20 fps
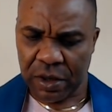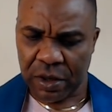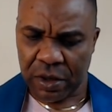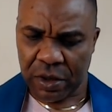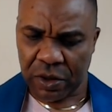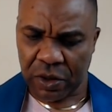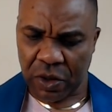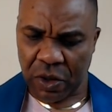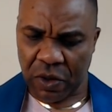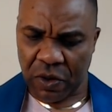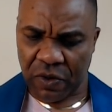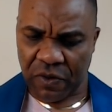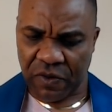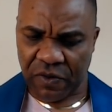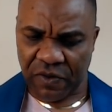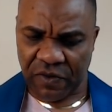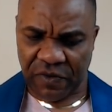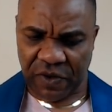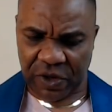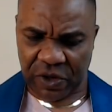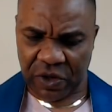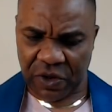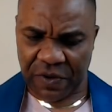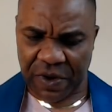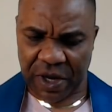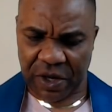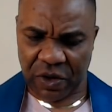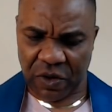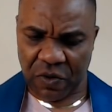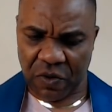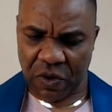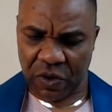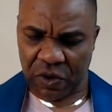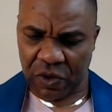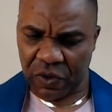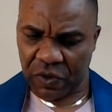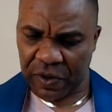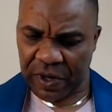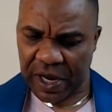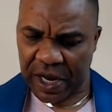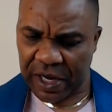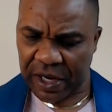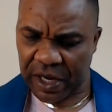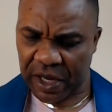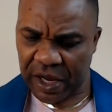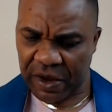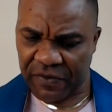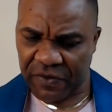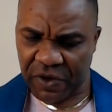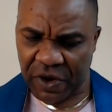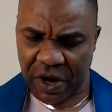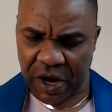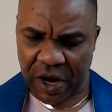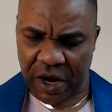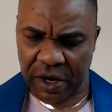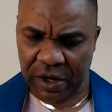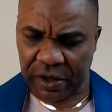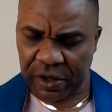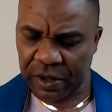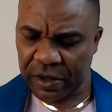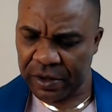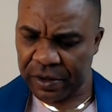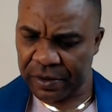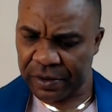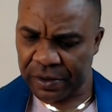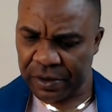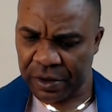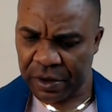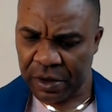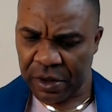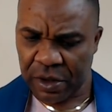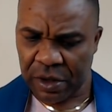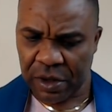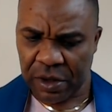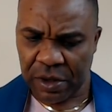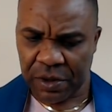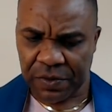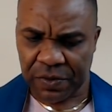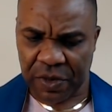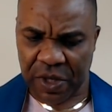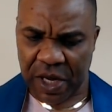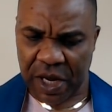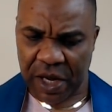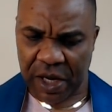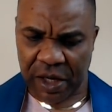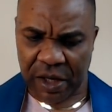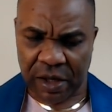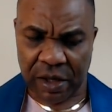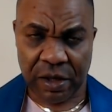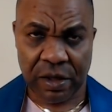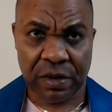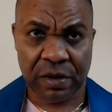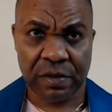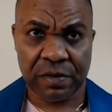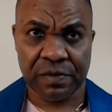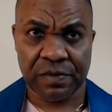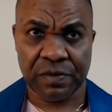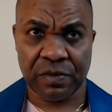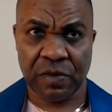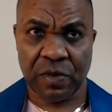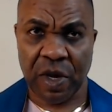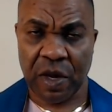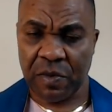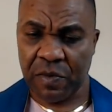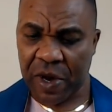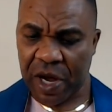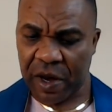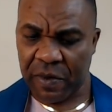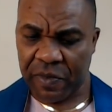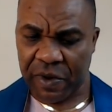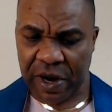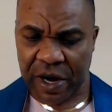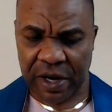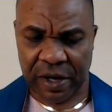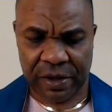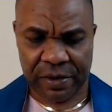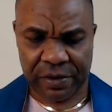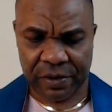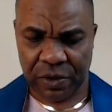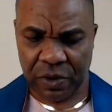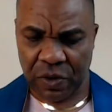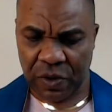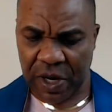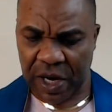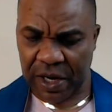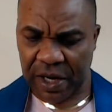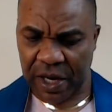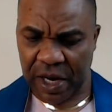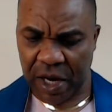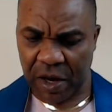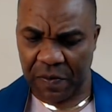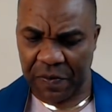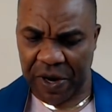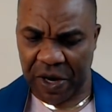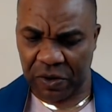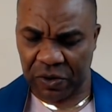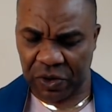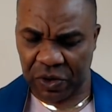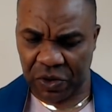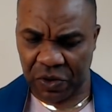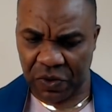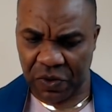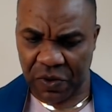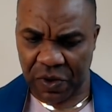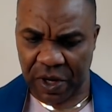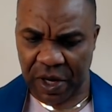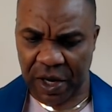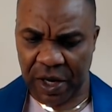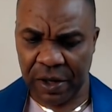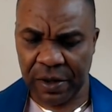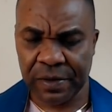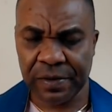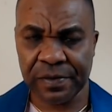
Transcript: So, Victoria, you will do that. If not, then Barbara, you can help out too, okay?